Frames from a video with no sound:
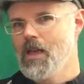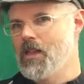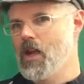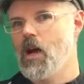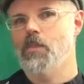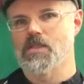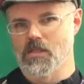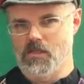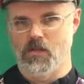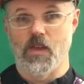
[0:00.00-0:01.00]
The
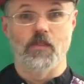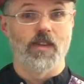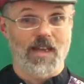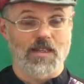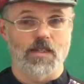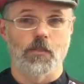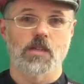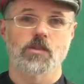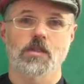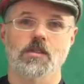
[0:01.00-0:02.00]
opposite of a vanity
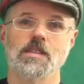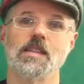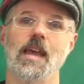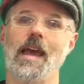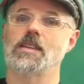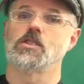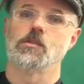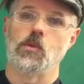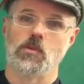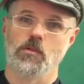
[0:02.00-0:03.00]
metric is an
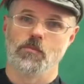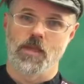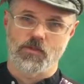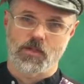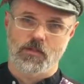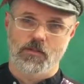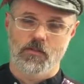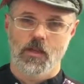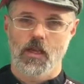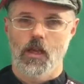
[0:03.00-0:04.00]
actionable metric.
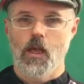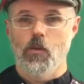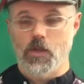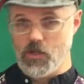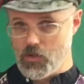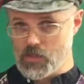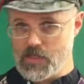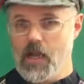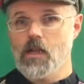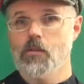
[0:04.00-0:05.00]
When you know
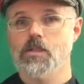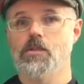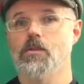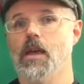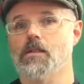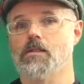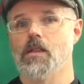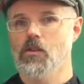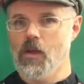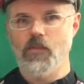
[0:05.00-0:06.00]
exactly what to do next,
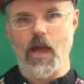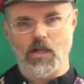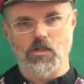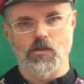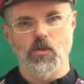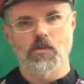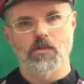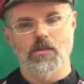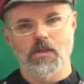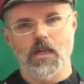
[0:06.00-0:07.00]
then you have actionable
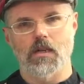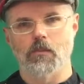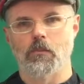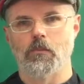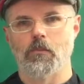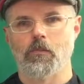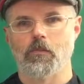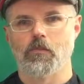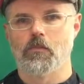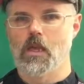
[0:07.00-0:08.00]
data.
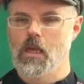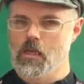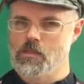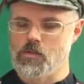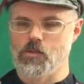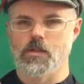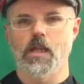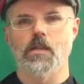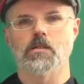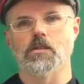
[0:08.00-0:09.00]
Certain
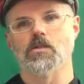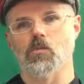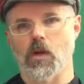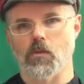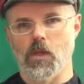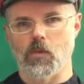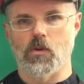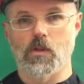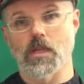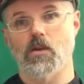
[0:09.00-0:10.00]
data, such as where
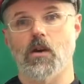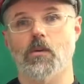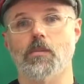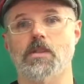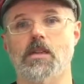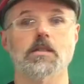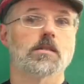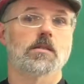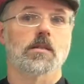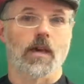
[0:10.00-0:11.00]
people click on a website,
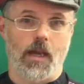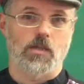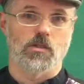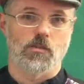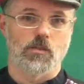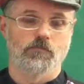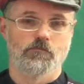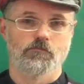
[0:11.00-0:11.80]
is actionable.